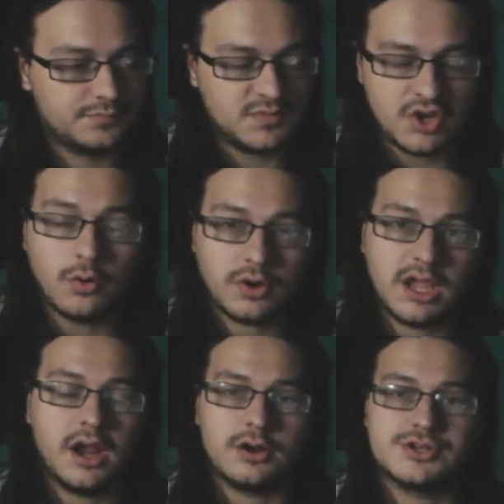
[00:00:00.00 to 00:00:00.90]
don't
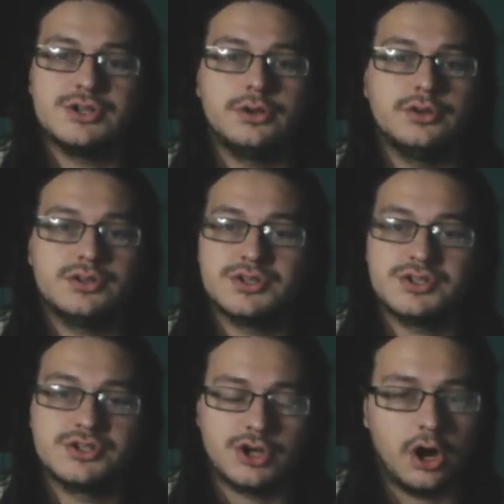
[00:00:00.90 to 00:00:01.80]
care to, to
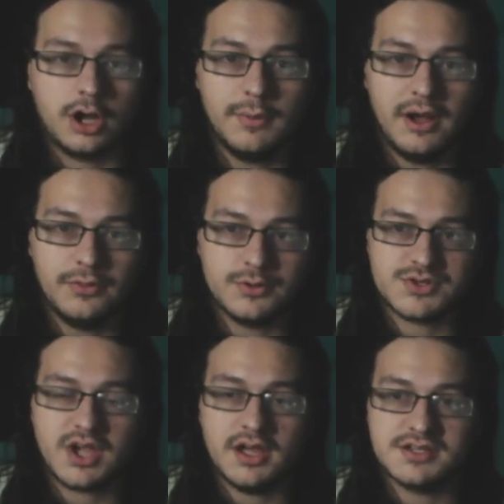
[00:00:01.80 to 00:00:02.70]
to talk about those
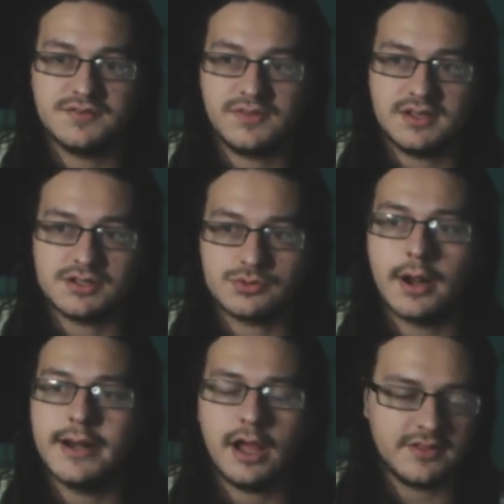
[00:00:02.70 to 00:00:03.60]
kinds of things
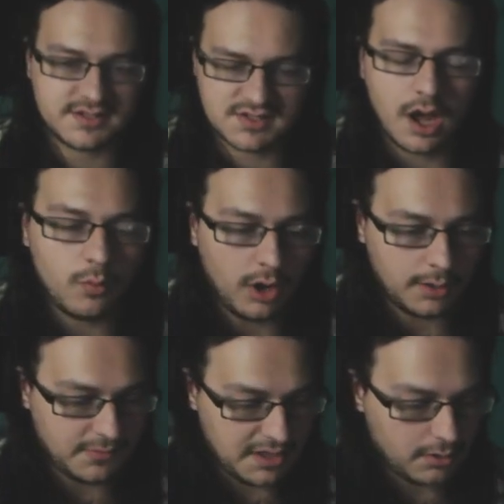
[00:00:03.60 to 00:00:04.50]
right now. That's not why
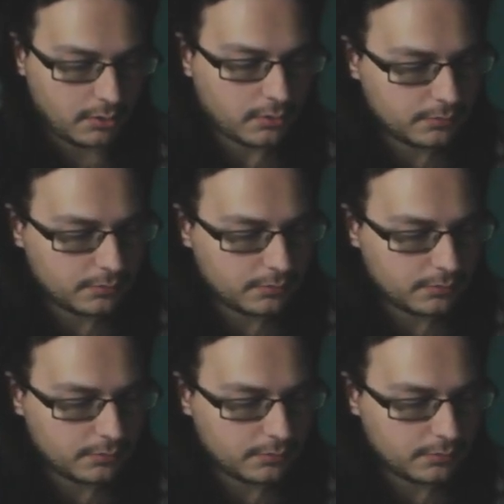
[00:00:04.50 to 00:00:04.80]
I'm here.